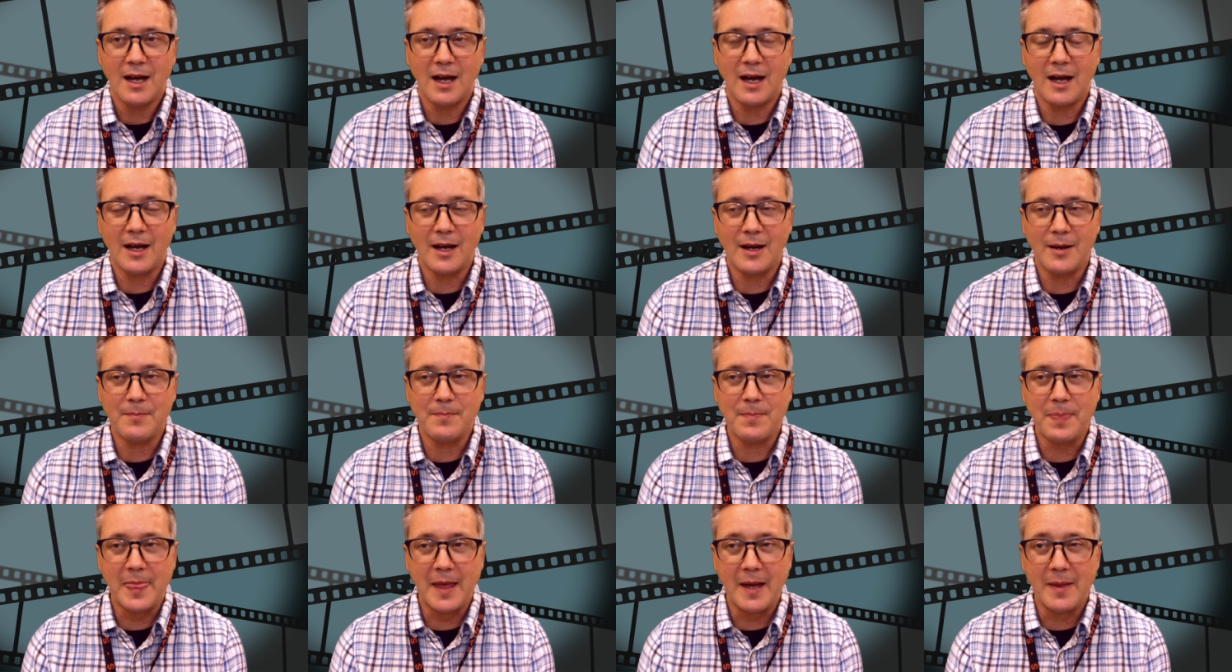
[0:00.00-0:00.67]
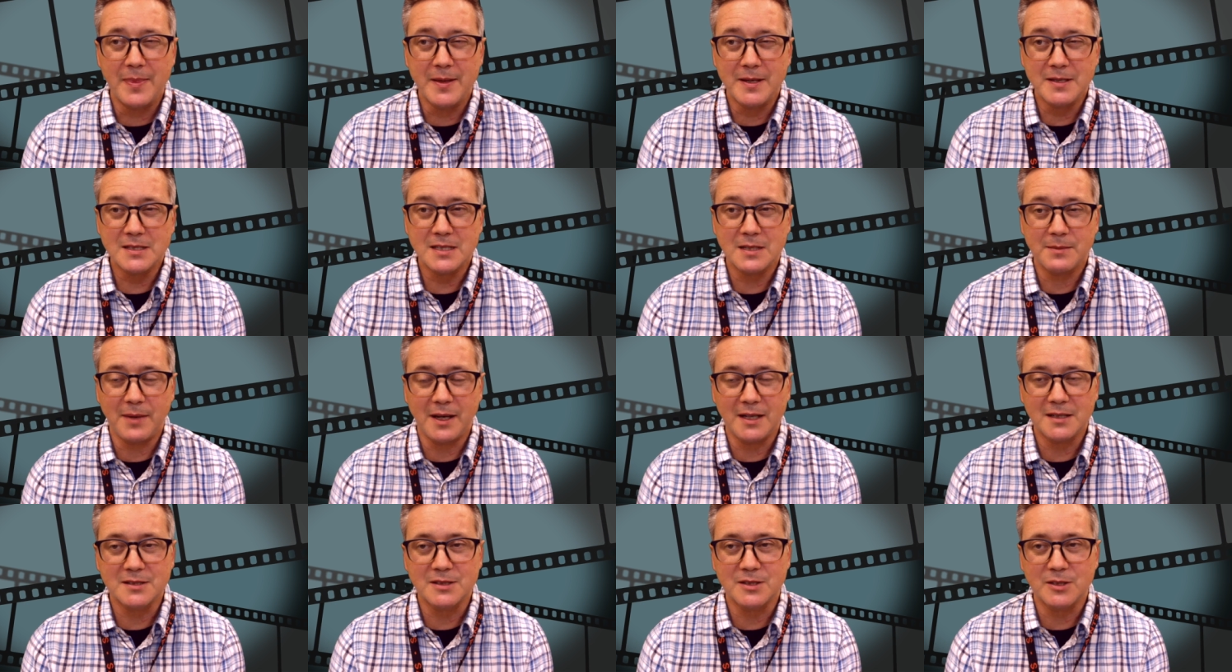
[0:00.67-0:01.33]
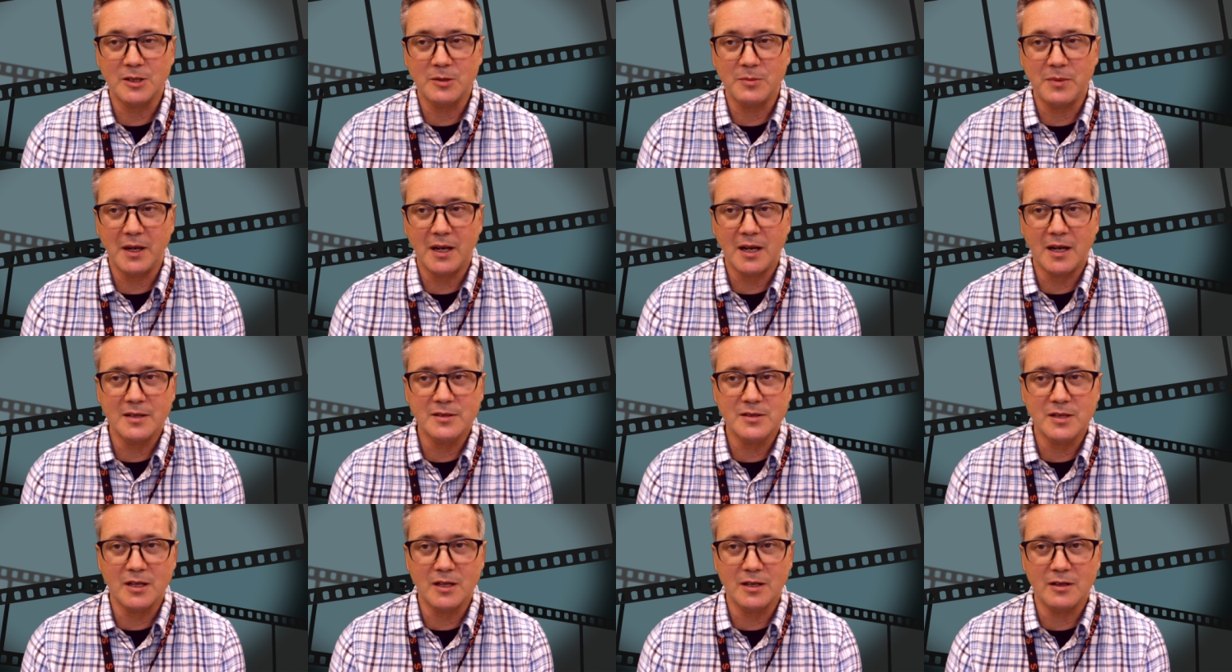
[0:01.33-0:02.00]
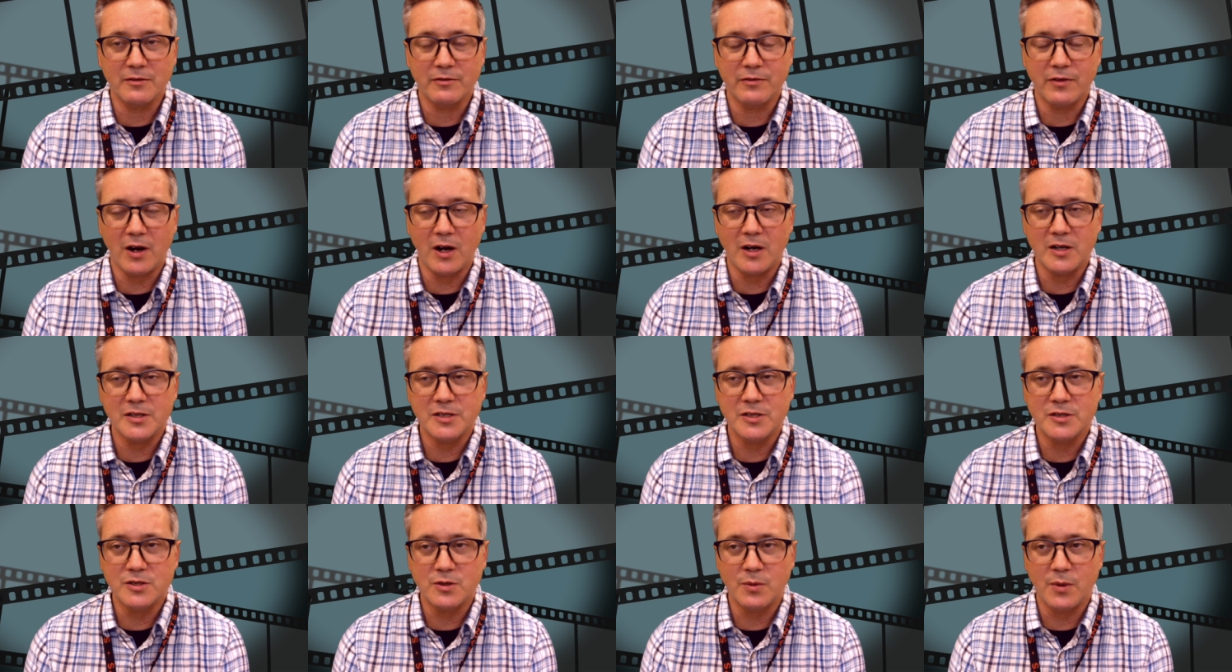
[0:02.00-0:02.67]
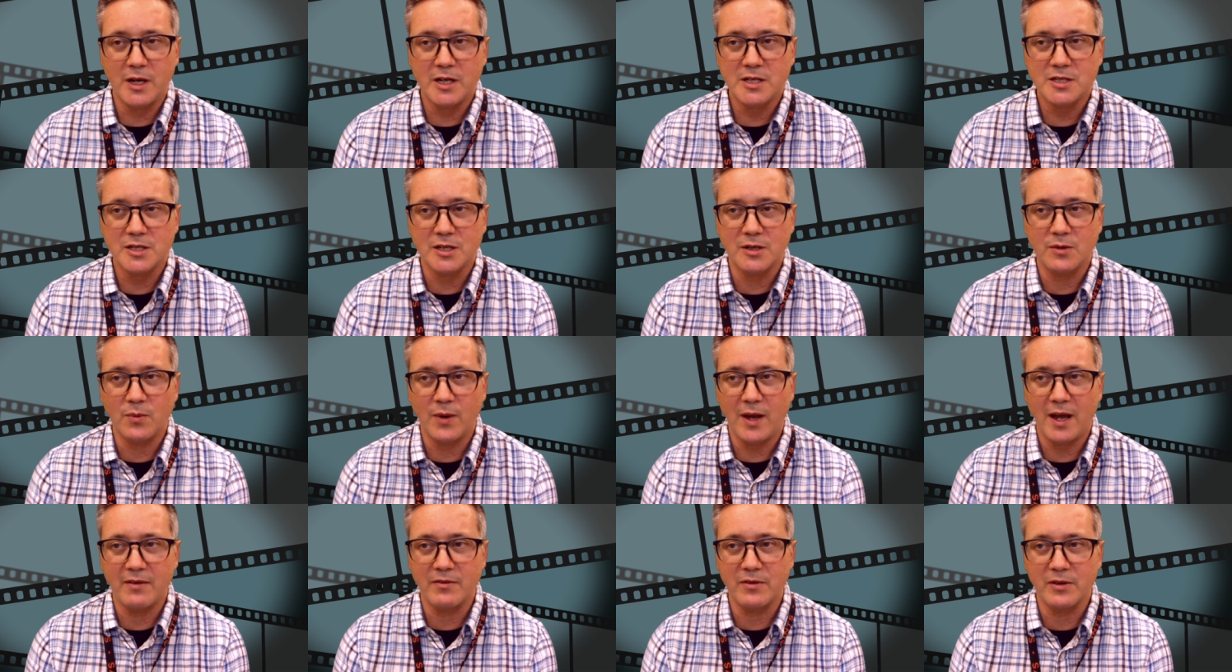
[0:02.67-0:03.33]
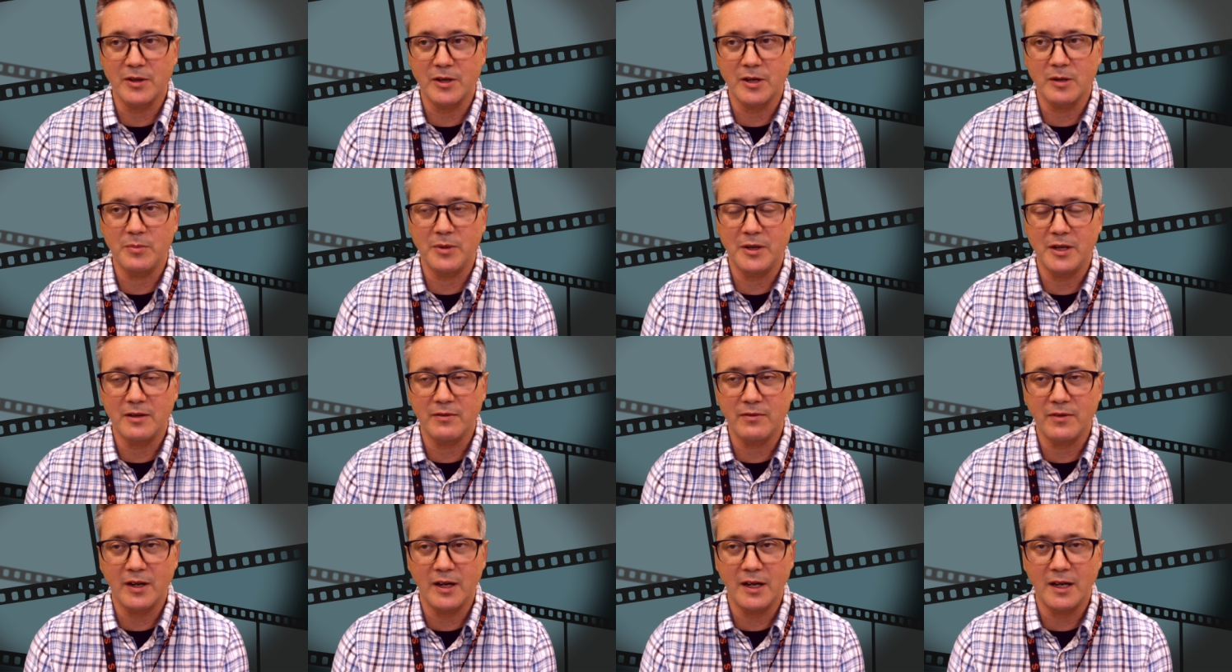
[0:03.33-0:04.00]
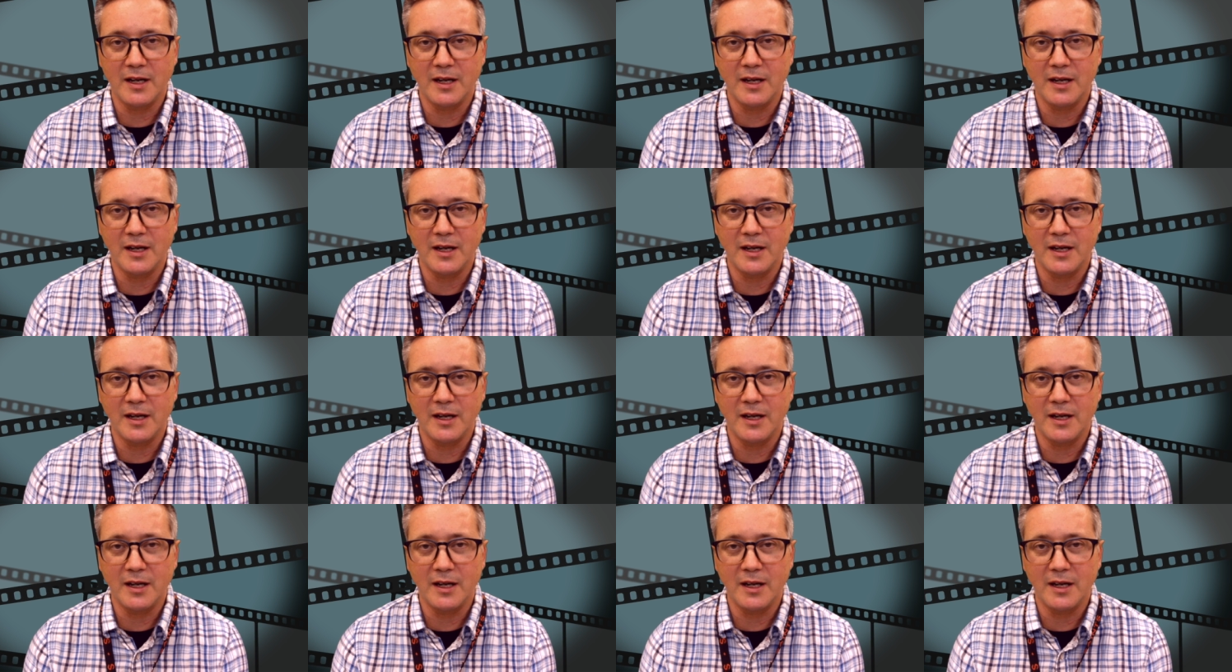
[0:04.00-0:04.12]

And this semester, because of our situation, we have a little bit of